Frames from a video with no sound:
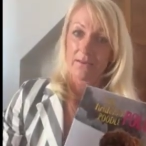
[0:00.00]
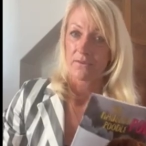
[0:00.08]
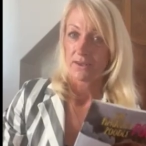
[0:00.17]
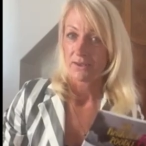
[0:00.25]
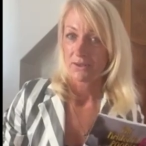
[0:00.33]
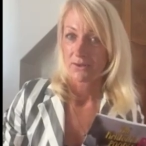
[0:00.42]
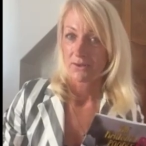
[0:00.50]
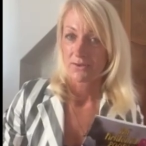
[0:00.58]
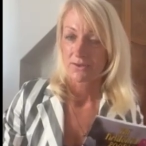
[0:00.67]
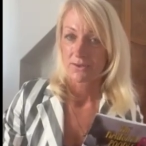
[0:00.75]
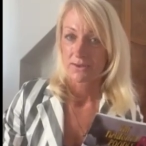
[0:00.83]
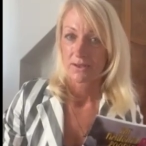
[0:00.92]

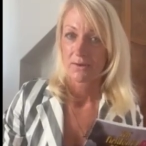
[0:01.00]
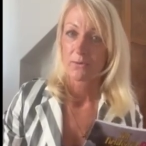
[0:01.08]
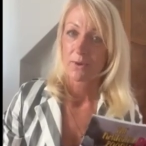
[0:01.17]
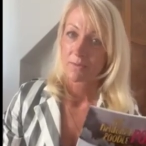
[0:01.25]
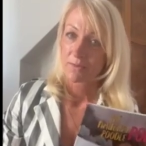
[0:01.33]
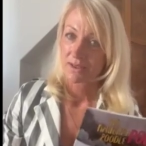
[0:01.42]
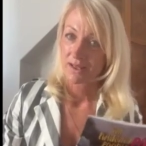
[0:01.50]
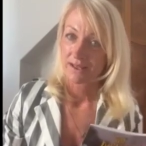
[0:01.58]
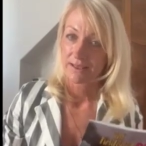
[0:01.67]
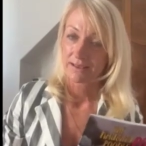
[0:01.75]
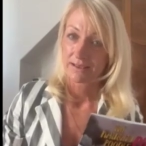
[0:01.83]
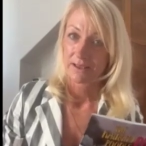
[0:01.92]
videos
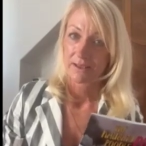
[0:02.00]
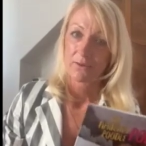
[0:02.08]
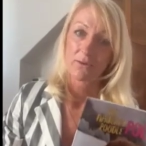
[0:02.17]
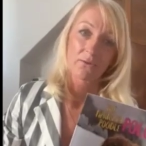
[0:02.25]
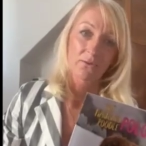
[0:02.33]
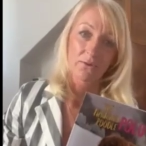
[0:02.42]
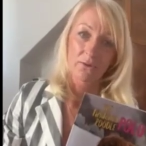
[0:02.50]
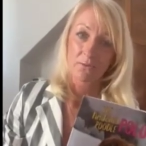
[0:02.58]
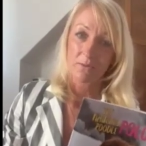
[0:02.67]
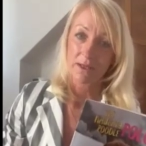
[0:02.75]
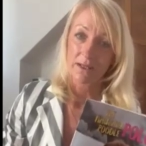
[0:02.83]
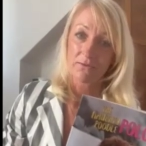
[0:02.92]
website for
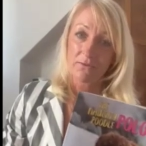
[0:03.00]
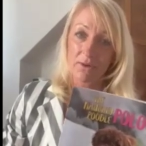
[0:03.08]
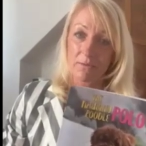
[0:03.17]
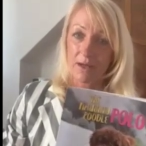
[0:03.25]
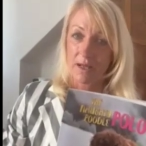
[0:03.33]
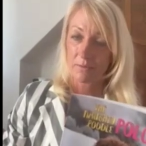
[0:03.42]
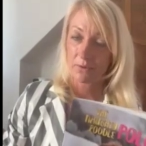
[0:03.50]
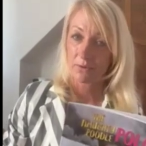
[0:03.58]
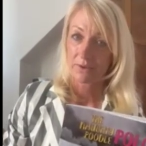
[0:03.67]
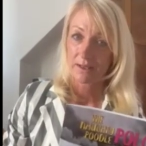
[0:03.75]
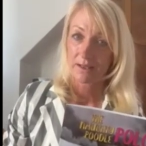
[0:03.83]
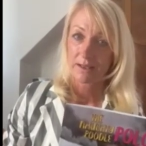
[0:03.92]
me for my book